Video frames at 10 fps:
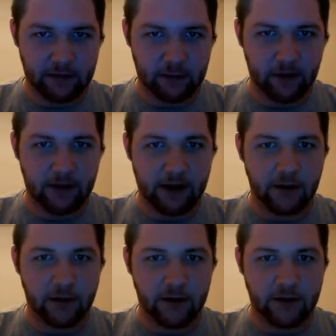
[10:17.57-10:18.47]
We wreck
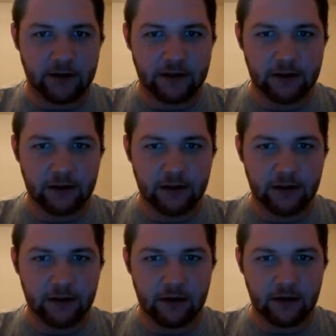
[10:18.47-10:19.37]
our boat.
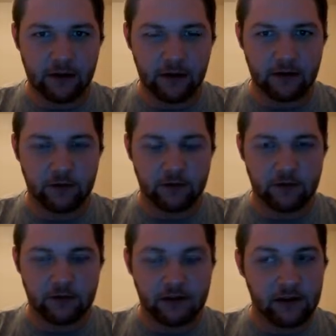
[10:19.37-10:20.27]
Whoa.
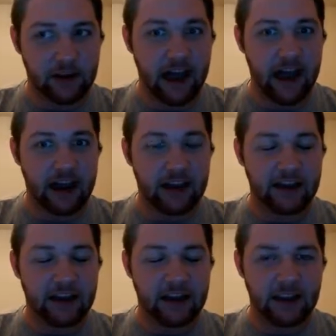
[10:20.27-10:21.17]
Lag.
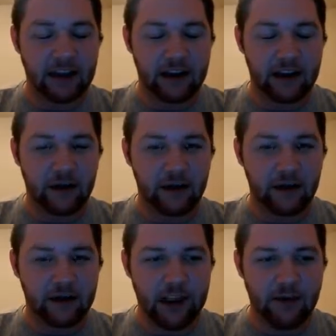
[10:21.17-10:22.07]
Like,
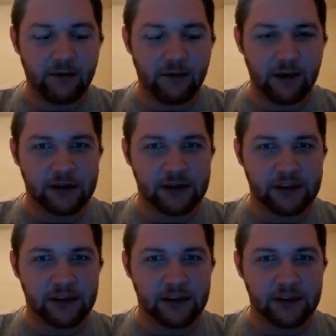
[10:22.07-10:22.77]
the game froze.